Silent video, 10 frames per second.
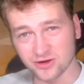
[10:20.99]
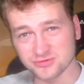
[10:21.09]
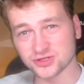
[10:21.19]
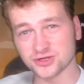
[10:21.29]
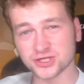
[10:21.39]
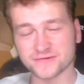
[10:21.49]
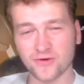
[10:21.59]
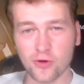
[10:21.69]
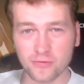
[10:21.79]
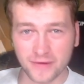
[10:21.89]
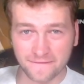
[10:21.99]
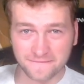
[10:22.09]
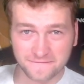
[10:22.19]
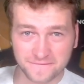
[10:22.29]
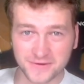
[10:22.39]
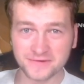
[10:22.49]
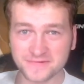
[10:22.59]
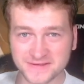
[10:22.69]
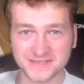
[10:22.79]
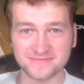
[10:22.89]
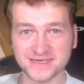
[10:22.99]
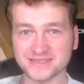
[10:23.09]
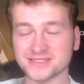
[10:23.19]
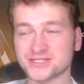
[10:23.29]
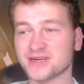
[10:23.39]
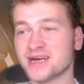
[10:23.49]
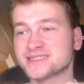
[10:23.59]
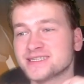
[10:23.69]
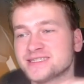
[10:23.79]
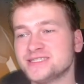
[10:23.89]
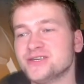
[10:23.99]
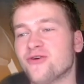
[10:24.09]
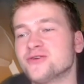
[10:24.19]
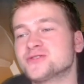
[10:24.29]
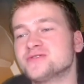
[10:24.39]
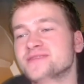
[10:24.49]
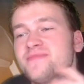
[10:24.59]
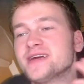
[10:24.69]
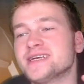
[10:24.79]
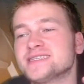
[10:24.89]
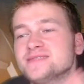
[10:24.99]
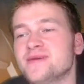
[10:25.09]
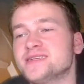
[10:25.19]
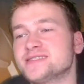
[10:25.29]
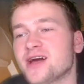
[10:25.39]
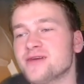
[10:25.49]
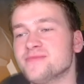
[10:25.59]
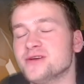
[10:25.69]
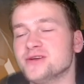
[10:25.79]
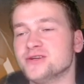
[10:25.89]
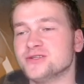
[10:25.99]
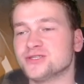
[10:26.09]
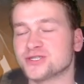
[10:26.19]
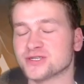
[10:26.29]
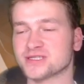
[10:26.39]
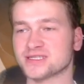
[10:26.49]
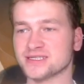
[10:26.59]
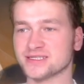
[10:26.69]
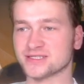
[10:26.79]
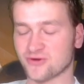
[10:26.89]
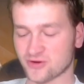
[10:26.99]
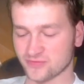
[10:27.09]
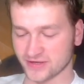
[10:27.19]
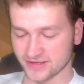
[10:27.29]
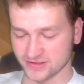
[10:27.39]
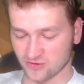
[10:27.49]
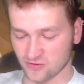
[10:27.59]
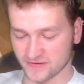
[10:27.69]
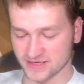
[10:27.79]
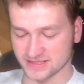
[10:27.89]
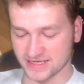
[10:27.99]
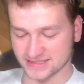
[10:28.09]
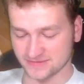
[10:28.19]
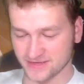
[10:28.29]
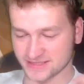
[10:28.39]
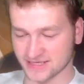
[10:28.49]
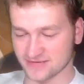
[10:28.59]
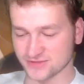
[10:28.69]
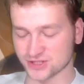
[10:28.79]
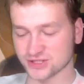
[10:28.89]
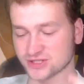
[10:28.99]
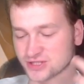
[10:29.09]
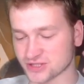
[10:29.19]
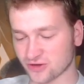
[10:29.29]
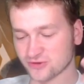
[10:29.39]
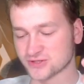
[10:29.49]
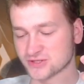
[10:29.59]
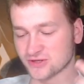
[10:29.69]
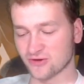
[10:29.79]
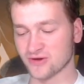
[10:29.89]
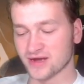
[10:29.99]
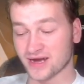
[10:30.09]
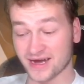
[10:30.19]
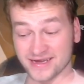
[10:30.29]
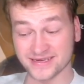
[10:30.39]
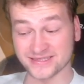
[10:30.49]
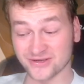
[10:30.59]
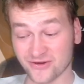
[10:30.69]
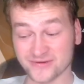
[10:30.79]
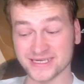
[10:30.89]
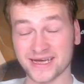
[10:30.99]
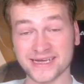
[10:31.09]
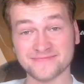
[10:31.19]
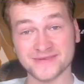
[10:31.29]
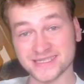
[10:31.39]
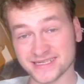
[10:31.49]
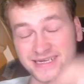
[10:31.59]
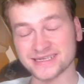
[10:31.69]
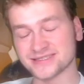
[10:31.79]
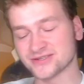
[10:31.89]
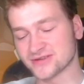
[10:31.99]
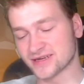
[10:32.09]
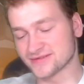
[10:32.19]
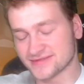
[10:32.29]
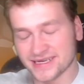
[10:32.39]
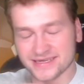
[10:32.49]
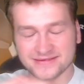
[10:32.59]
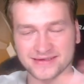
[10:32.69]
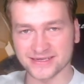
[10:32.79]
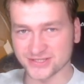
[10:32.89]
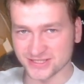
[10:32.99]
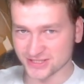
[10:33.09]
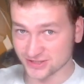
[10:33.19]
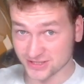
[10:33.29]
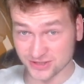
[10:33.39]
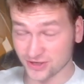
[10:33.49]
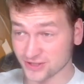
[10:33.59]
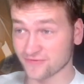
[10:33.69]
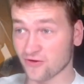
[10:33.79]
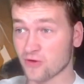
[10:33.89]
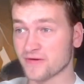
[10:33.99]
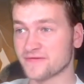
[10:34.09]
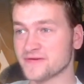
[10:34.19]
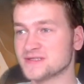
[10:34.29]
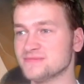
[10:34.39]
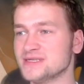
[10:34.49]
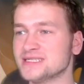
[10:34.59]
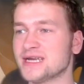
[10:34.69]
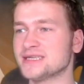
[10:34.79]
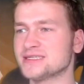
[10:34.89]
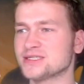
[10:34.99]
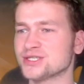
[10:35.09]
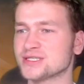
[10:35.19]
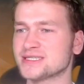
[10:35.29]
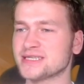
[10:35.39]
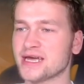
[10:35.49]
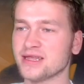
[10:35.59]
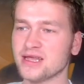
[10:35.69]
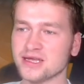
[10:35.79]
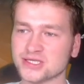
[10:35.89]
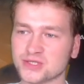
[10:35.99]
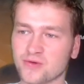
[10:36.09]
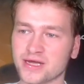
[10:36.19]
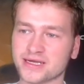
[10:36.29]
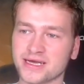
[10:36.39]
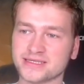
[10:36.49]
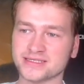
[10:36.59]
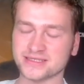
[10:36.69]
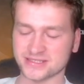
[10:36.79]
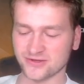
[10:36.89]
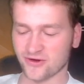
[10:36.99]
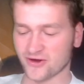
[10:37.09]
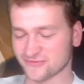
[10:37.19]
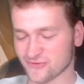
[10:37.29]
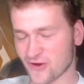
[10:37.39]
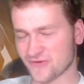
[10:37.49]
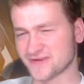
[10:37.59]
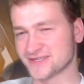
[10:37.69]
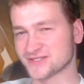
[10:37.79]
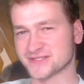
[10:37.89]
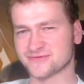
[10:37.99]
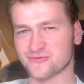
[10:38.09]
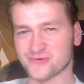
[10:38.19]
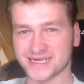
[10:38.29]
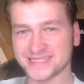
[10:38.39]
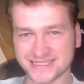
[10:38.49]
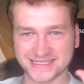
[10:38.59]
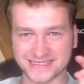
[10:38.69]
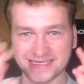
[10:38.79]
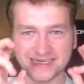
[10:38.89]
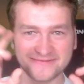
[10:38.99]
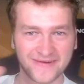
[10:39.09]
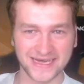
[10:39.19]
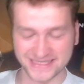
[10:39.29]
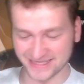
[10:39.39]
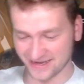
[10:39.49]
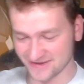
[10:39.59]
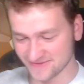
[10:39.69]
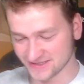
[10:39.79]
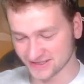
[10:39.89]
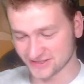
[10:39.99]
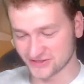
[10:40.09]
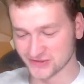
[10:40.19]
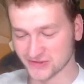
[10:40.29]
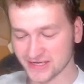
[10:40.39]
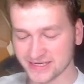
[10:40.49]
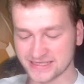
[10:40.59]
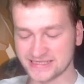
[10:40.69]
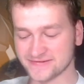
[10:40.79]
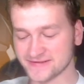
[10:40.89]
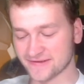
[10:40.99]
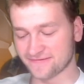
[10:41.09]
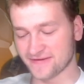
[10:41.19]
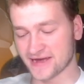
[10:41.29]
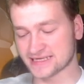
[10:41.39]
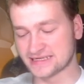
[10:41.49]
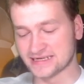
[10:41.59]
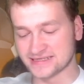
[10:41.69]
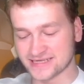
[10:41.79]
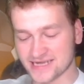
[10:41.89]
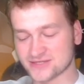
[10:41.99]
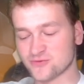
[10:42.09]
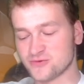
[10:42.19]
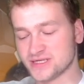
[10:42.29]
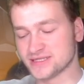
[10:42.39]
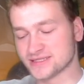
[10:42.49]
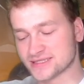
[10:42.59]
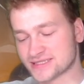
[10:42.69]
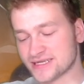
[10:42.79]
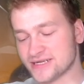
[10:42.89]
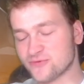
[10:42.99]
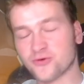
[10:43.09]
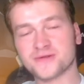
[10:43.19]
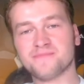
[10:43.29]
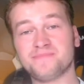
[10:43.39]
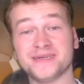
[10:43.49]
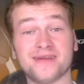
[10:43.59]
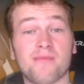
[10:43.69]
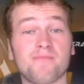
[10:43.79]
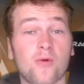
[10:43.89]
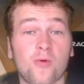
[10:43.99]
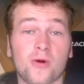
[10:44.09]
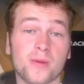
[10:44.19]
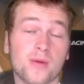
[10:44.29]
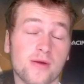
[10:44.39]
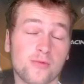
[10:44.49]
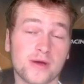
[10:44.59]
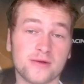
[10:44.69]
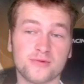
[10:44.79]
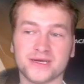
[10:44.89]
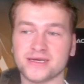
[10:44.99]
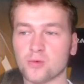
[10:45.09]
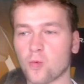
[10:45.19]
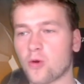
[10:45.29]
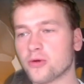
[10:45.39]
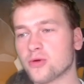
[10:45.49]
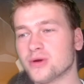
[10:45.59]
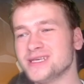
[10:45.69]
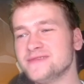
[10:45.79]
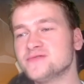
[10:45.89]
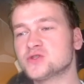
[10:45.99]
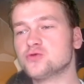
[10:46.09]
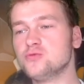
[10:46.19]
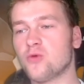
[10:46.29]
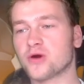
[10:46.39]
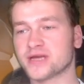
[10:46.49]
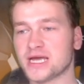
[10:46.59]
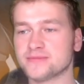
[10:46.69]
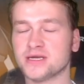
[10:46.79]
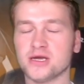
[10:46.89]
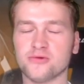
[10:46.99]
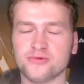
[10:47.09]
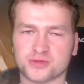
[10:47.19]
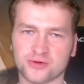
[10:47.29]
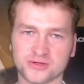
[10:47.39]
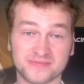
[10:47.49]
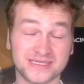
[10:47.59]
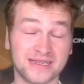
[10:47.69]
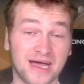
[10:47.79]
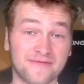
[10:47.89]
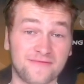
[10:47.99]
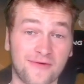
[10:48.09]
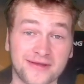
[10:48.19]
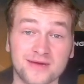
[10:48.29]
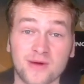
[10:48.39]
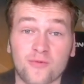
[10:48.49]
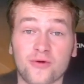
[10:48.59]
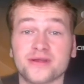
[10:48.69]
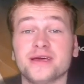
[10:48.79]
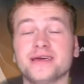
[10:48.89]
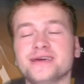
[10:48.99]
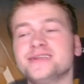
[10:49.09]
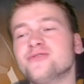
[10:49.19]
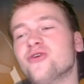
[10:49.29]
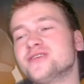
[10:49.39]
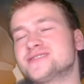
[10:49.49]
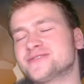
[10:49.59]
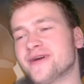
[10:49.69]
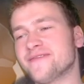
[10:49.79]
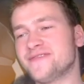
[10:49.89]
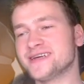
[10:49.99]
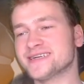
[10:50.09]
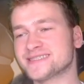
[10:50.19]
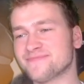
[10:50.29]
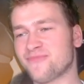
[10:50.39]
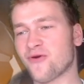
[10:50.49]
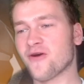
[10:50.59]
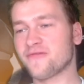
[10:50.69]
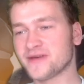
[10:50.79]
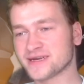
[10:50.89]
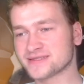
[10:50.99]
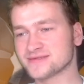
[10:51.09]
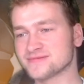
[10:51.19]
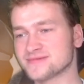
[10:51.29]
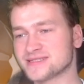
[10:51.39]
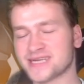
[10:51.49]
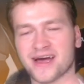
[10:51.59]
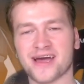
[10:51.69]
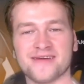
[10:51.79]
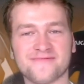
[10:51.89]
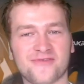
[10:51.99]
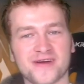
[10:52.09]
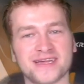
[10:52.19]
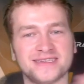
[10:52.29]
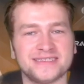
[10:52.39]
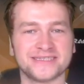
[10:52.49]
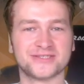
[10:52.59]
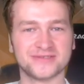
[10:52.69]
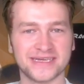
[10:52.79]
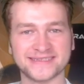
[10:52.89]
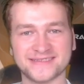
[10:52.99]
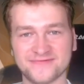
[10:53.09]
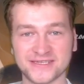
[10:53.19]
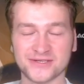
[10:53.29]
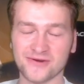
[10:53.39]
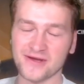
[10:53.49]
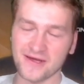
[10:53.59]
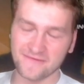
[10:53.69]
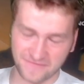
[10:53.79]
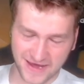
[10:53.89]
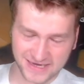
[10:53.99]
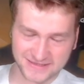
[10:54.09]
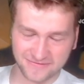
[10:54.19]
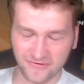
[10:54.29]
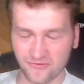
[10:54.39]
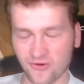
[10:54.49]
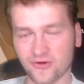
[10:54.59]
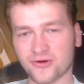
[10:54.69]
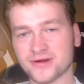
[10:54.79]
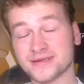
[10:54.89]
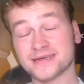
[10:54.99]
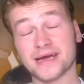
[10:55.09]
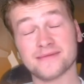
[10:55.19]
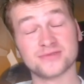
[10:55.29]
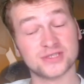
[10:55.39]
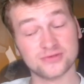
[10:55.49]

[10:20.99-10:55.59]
I'm searching for over 15 minutes. You guys can see also that my estimated time just is already over, and the estimated time is just so high. It's already 8 minutes, and yeah, I just searched for over 50 minutes, as I just said. So I guess it's not worth just wasting my time in the queue, even the fact that we still wouldn't been number 1 when winning 1 or even 2 more games, which wouldn't been enough for number 1 in the world. So I think it's a perfect time for ending today's video. Thanks for all. I'm